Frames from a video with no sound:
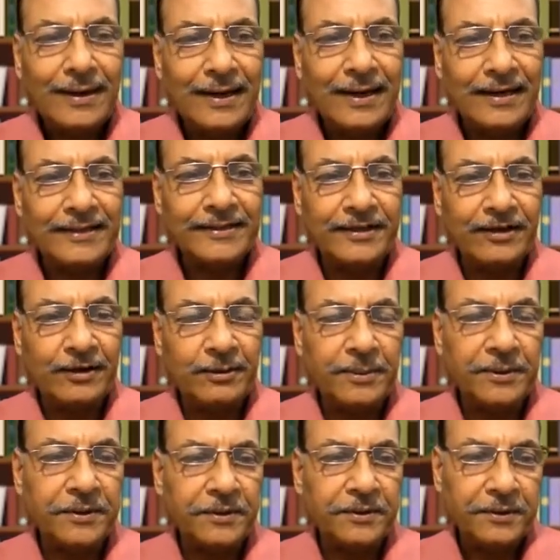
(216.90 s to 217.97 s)
And there will
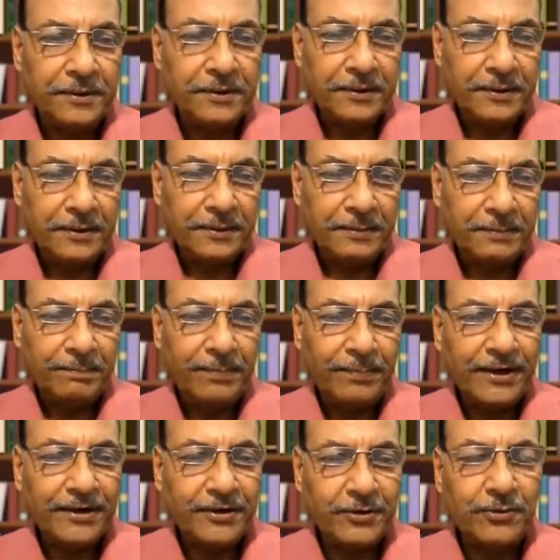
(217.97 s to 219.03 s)
be
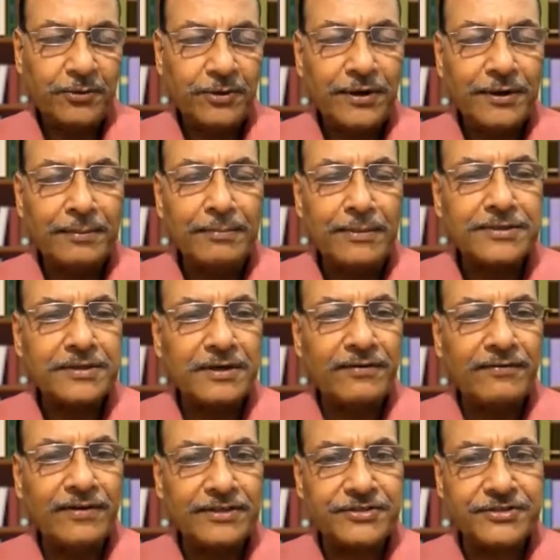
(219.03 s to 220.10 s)
particular
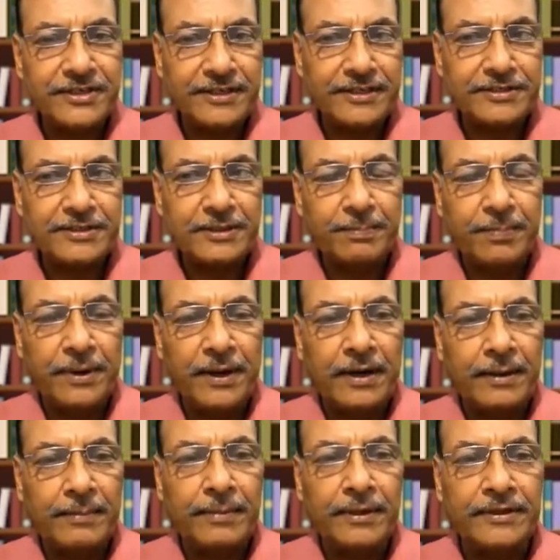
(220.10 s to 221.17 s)
muscle wasting
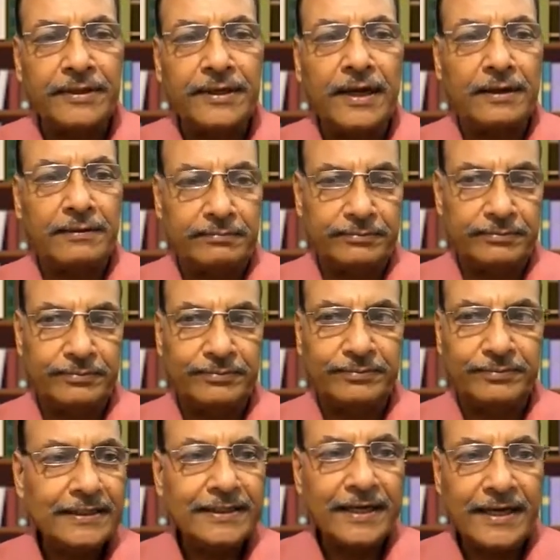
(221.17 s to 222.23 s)
supplied by the nerve.
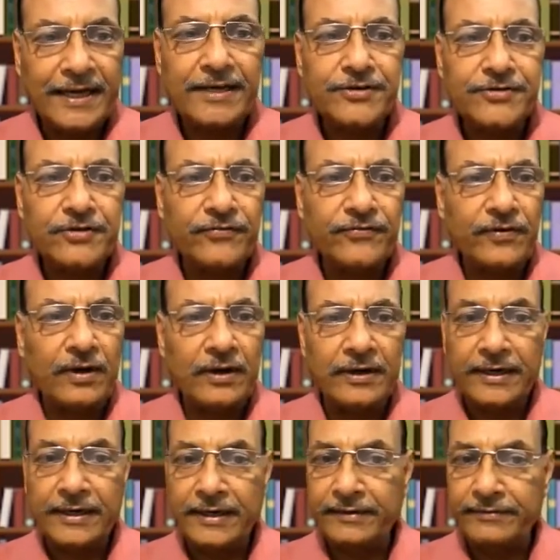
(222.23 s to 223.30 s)
In the case of
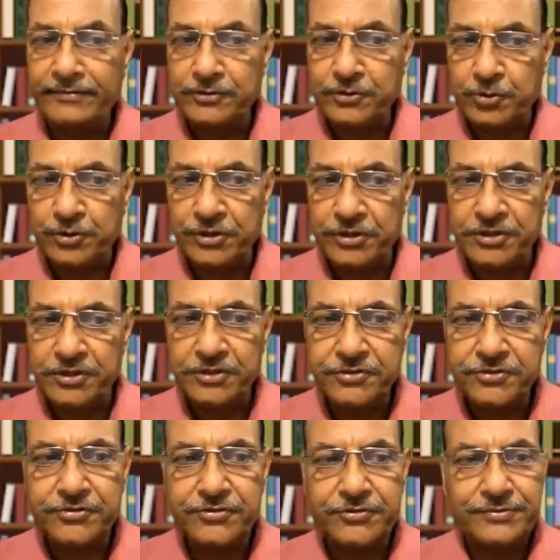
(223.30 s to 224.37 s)
ulnar nerve
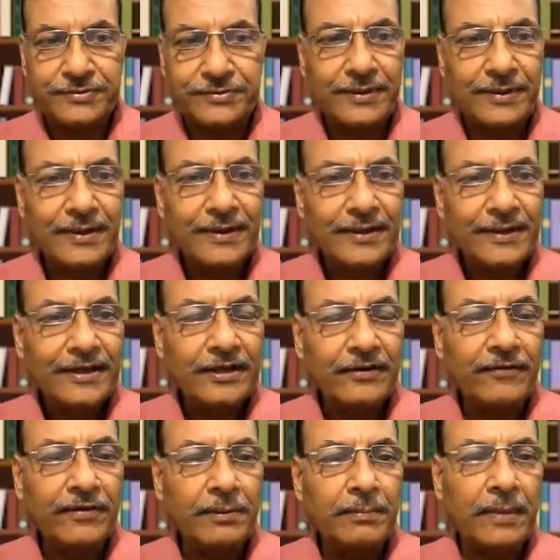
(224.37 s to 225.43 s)
injuries,
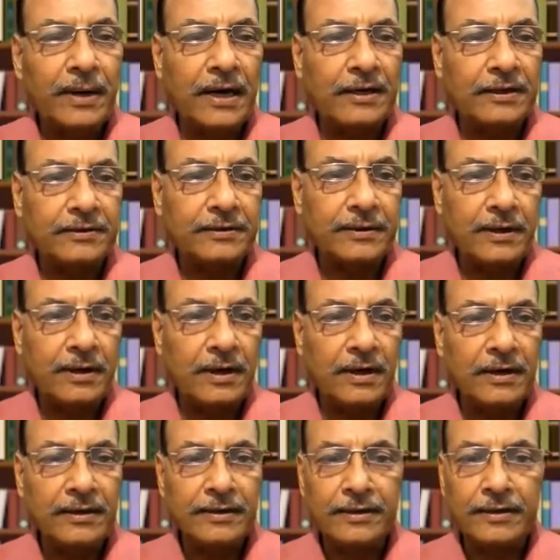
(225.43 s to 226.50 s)
you will mark
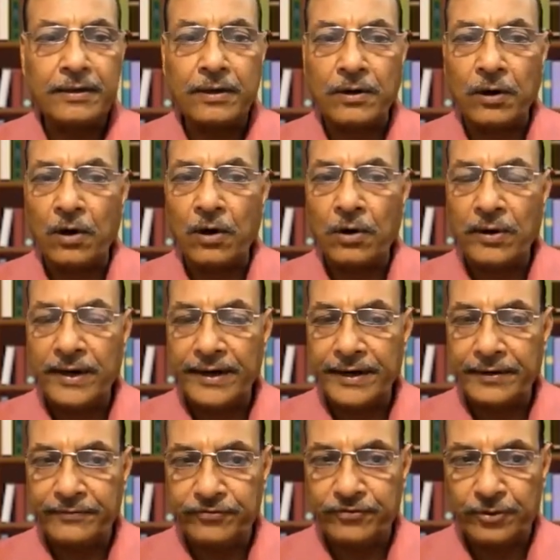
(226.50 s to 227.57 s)
ulnar claw hand
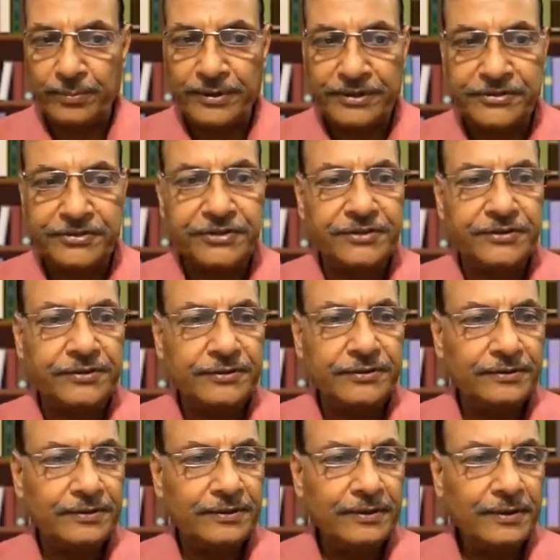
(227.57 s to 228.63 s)
deformity,
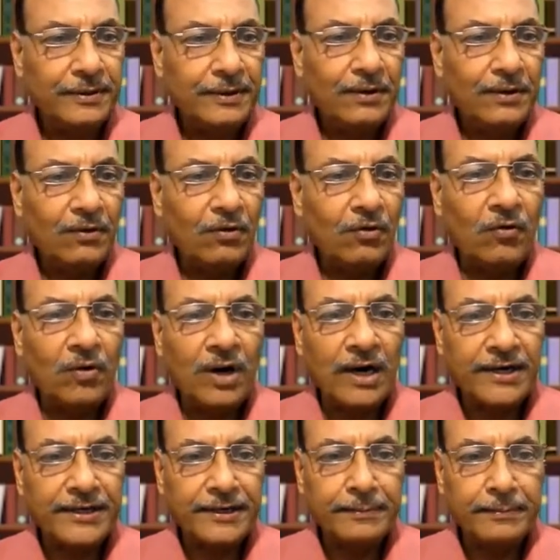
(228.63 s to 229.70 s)

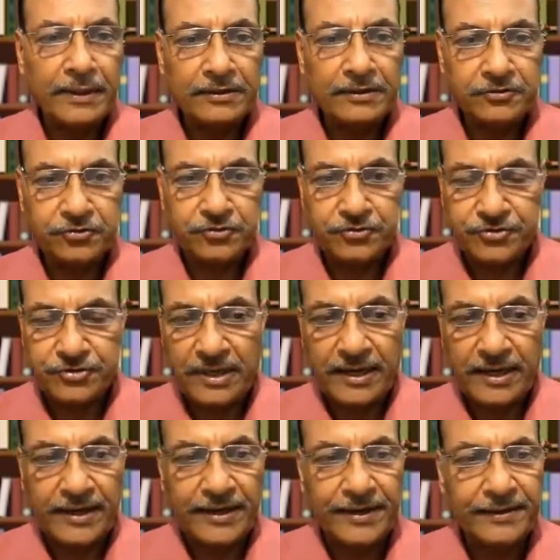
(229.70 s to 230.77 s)
Wartenberg
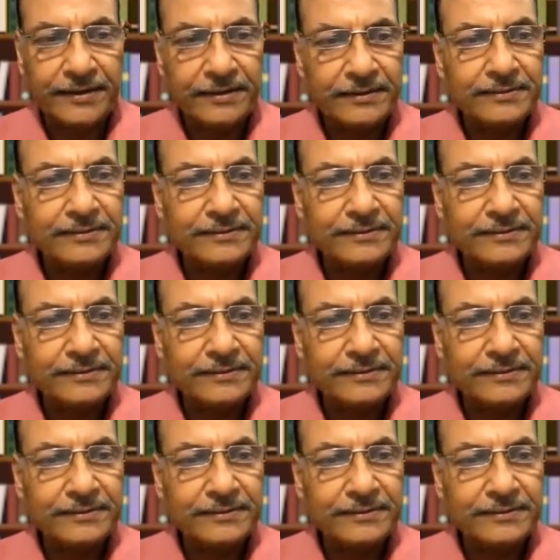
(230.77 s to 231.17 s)
sign.